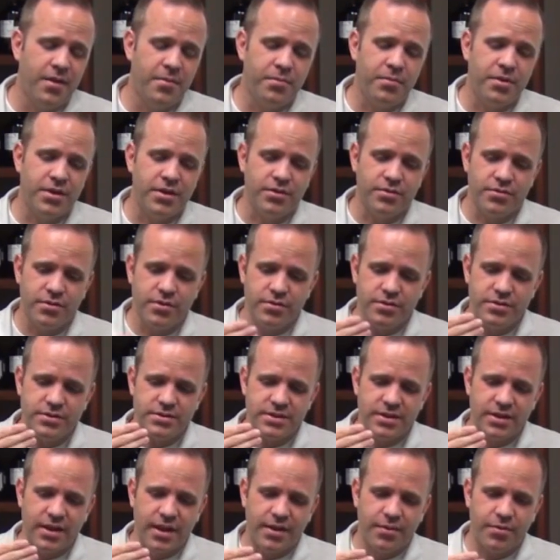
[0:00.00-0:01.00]
But you'll
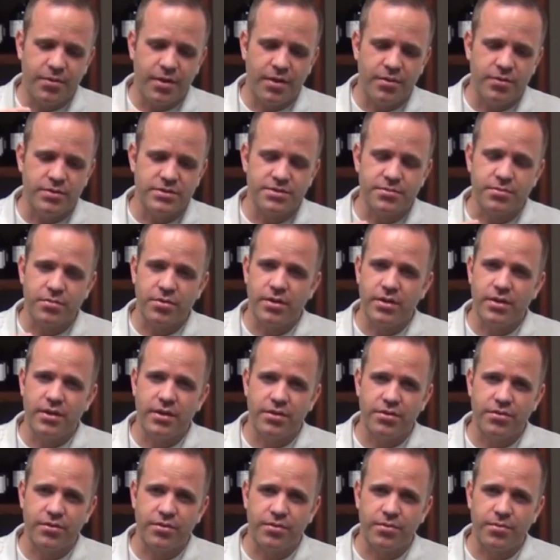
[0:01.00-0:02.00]
notice that I wasn't
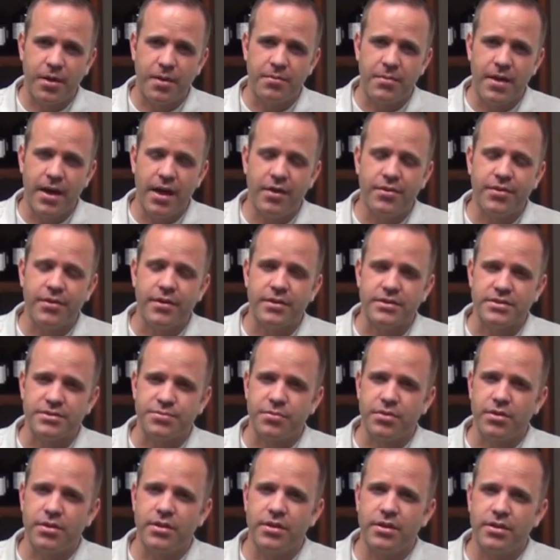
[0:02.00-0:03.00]
breathing through my mouth, I was
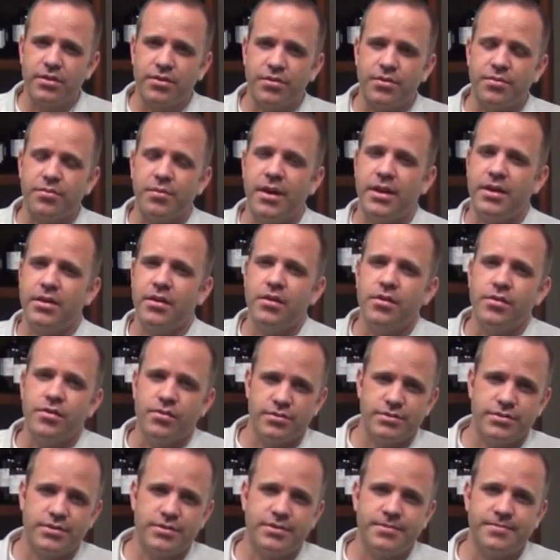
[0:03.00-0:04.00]
breathing through my
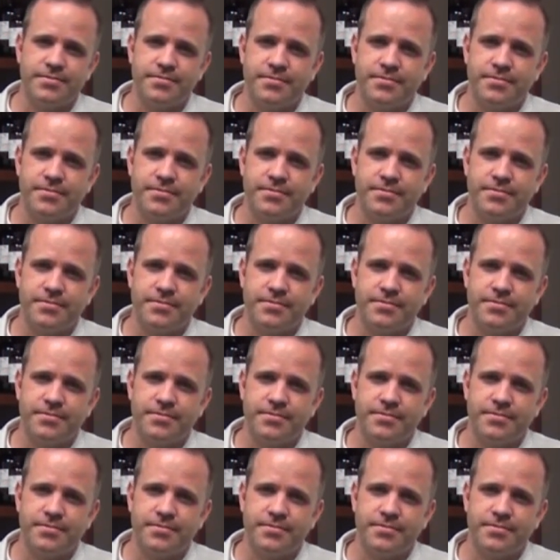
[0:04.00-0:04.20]
nose.